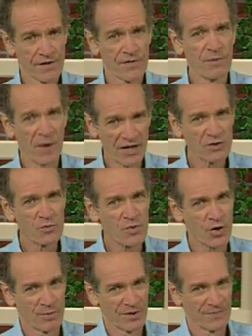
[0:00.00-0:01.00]
the Meidum
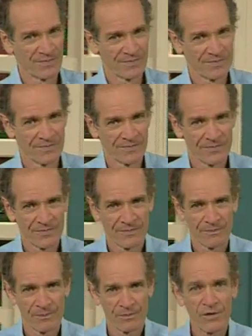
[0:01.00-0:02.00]
Pyramid,
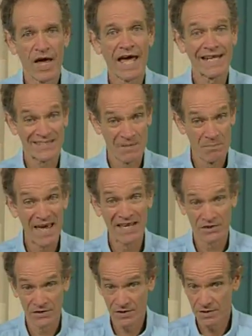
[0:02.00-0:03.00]
and it's
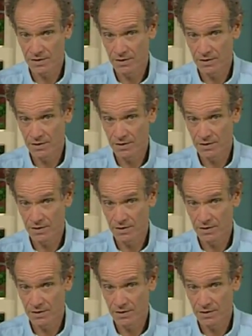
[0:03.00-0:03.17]
abandoned.